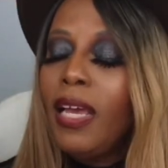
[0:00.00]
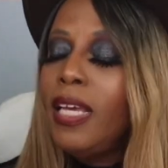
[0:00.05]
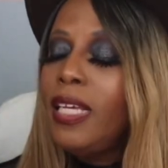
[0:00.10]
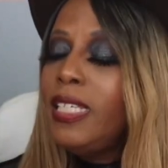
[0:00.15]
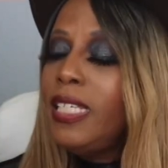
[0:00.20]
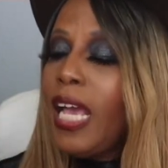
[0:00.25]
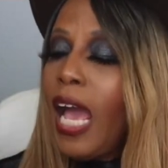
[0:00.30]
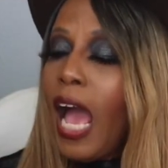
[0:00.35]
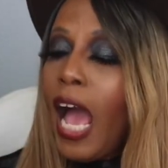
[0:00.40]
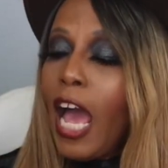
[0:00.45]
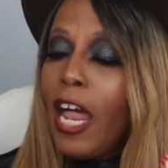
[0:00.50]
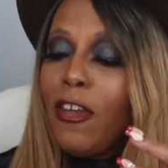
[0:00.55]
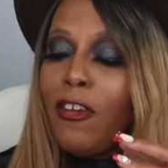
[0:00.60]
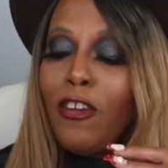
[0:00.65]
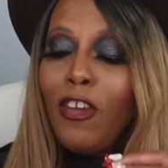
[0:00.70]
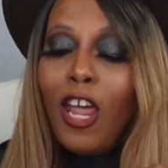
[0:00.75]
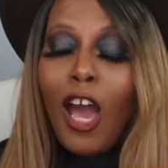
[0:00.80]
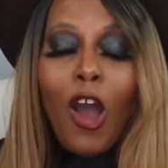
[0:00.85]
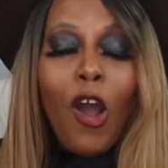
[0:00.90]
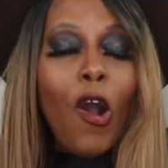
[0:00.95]
Y'all
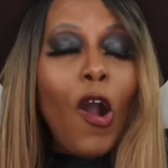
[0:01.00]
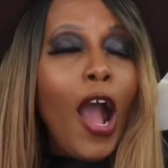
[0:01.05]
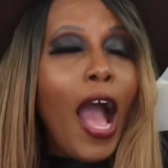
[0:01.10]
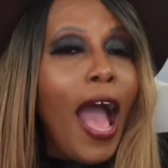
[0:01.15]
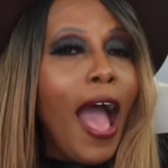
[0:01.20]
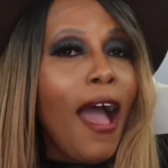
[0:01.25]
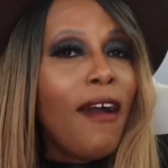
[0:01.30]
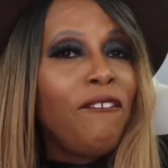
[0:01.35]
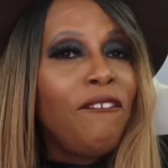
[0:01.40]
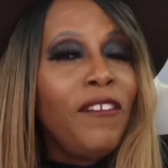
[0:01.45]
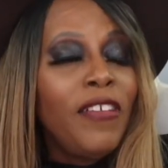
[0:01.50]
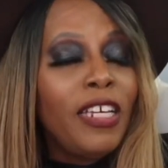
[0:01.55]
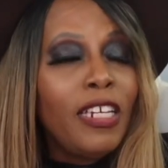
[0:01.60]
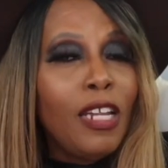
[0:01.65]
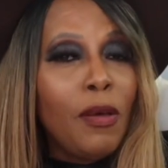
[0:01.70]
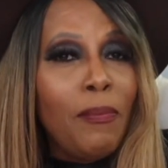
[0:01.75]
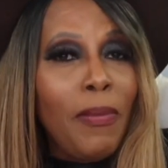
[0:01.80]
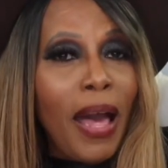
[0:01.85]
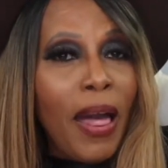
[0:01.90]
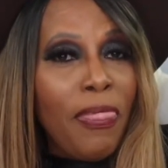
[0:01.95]
know how I
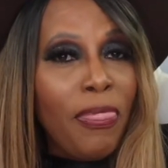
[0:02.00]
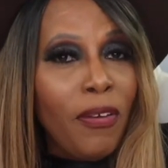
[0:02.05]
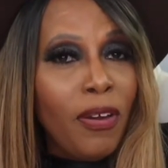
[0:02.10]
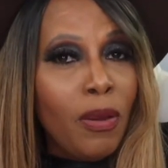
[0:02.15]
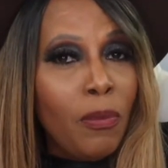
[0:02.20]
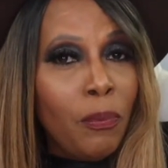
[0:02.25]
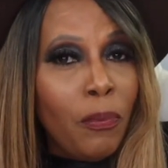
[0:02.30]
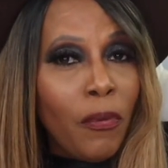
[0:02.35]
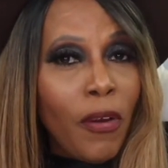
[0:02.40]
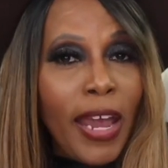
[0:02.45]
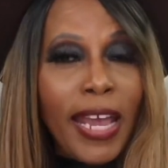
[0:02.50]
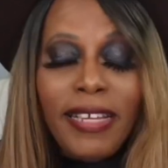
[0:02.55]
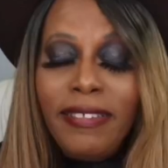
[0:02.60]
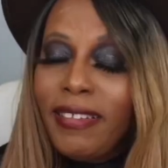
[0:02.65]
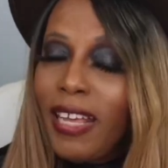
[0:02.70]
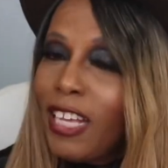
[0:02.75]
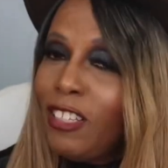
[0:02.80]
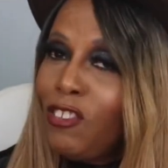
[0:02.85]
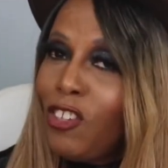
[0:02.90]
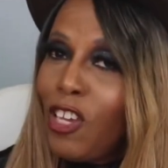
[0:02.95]
feel about The
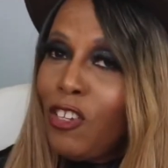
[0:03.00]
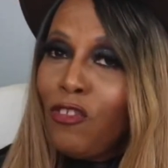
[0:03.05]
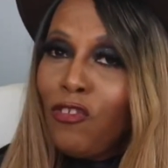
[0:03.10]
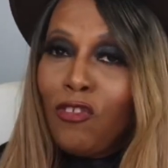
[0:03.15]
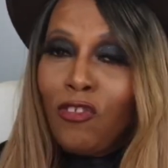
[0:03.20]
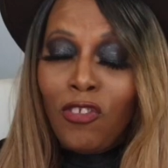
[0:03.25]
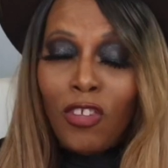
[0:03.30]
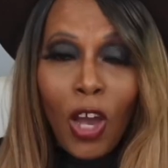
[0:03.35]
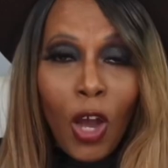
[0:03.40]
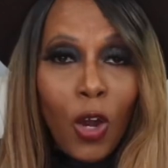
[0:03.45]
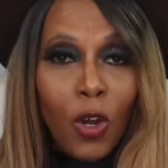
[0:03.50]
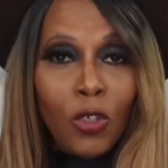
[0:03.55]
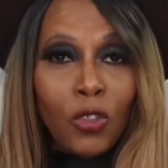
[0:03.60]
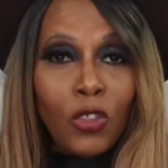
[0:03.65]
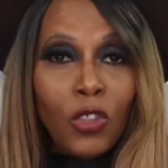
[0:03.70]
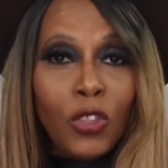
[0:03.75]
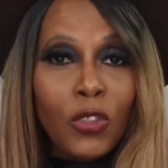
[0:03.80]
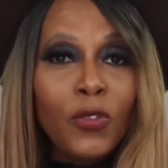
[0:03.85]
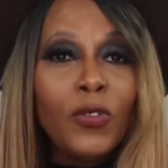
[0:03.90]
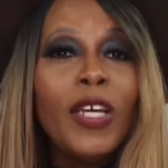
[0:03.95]
Embrace. I just
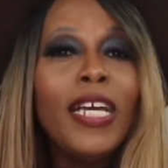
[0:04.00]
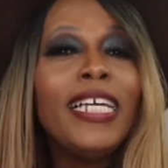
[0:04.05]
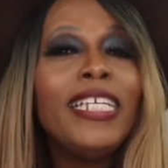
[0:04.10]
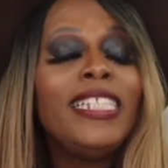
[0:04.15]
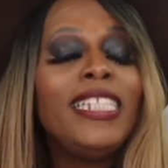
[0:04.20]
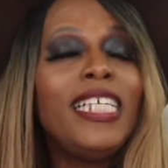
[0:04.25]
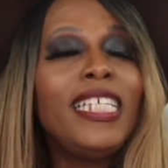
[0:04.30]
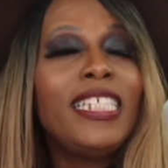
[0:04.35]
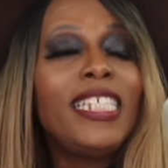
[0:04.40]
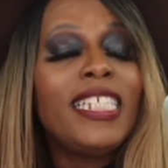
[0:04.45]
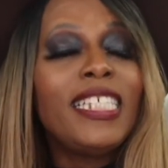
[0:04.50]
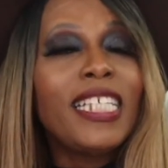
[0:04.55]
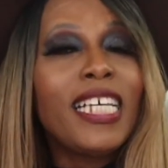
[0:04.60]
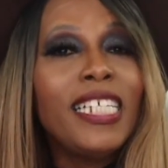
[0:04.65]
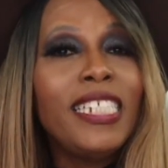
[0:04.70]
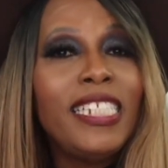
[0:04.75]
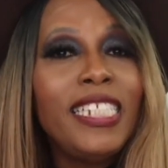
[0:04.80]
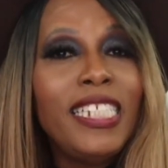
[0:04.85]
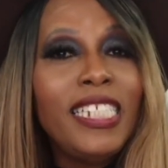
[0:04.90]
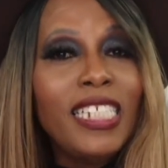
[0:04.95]
told you. This is
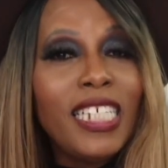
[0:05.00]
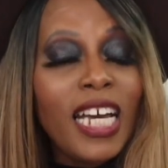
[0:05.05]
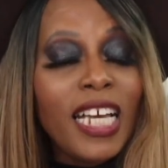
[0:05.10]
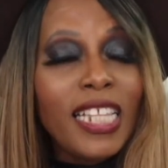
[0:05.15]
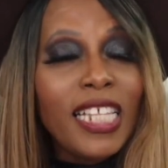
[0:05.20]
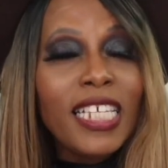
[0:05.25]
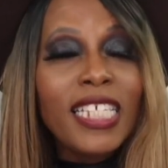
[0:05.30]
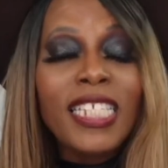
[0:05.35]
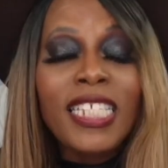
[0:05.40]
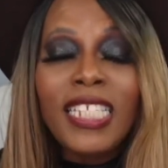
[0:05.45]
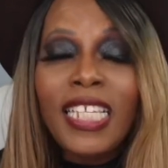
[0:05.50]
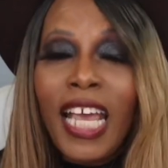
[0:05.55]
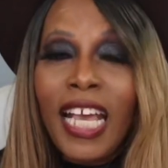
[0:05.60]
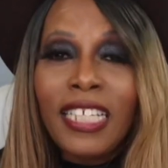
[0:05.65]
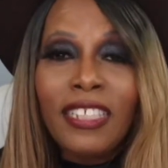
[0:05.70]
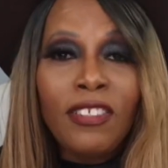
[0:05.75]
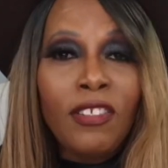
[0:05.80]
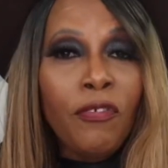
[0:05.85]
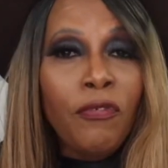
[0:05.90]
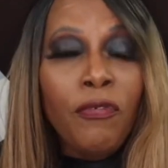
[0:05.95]
another
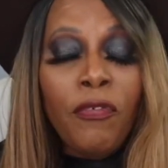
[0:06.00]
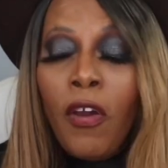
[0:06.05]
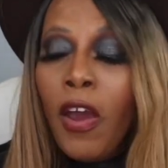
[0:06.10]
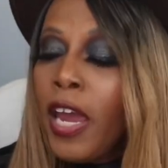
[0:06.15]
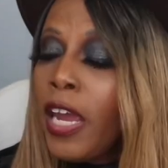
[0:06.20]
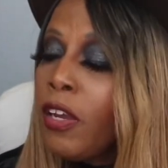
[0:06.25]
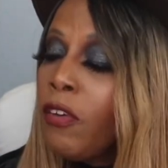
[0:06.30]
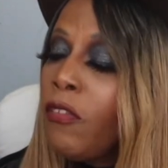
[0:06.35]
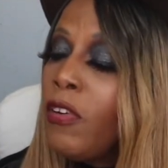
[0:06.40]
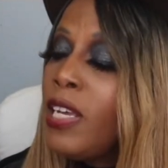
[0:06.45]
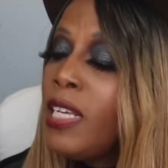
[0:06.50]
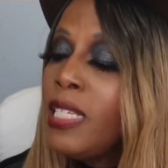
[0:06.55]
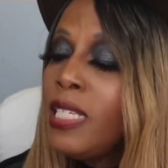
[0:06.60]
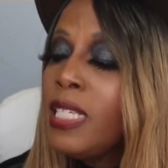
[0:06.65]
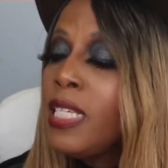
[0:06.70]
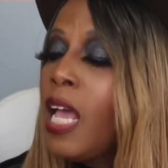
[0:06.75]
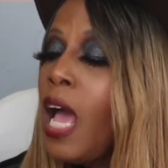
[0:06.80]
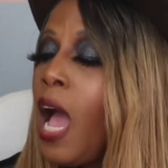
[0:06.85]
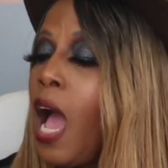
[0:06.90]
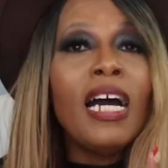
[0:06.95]
sexy
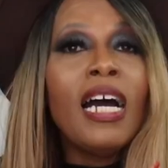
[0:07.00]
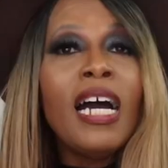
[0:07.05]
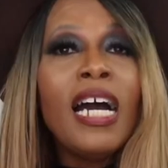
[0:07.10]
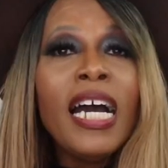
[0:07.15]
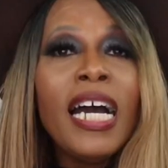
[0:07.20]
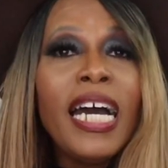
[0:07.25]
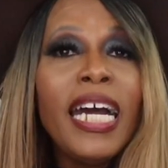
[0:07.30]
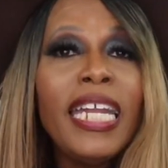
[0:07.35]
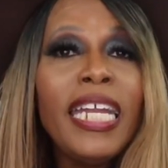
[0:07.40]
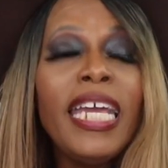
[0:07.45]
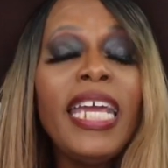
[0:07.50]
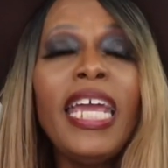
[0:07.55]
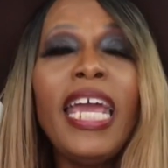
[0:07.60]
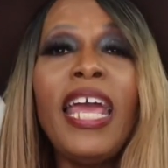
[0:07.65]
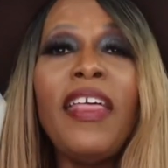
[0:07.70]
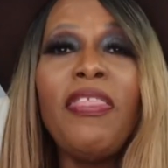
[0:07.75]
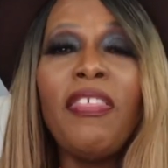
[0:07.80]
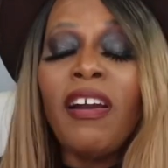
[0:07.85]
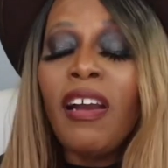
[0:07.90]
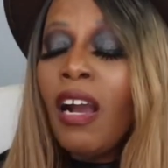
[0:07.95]
fragrance. A honey
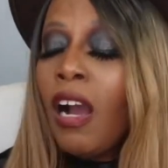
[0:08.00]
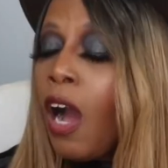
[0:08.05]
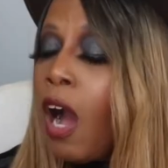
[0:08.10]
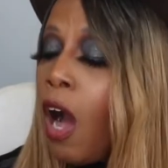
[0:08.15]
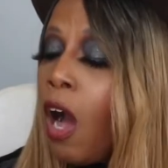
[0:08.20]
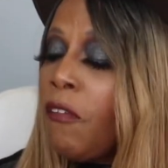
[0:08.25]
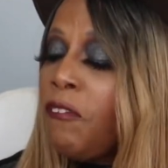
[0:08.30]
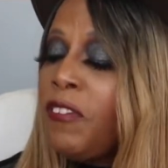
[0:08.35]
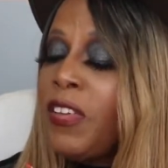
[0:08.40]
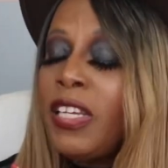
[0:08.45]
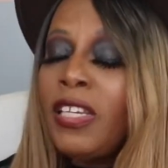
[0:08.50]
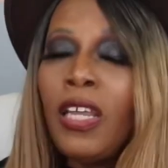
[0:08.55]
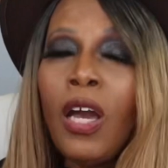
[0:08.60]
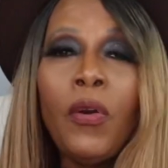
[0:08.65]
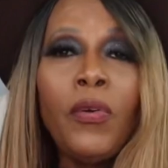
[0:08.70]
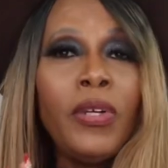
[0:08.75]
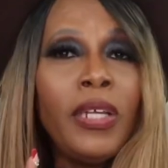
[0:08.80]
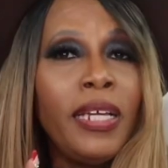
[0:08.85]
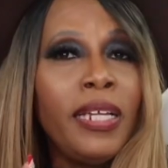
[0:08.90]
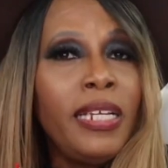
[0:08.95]
and the coffee
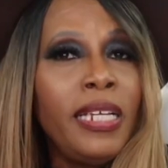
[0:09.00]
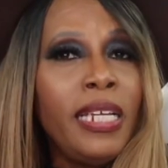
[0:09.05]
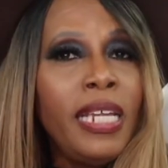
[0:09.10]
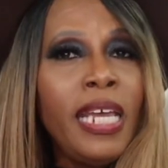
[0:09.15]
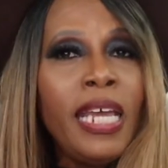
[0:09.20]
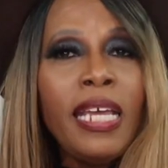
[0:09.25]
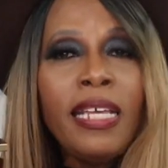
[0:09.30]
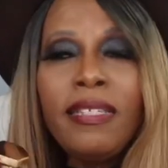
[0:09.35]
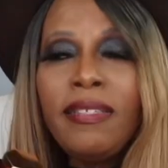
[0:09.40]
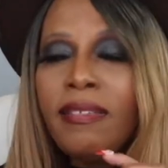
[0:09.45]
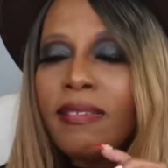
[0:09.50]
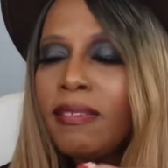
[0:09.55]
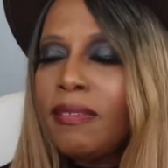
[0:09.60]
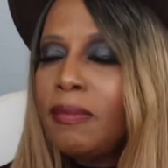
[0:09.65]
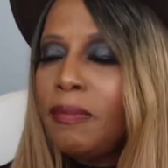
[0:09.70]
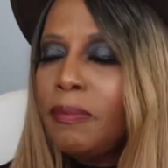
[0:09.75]
note in this.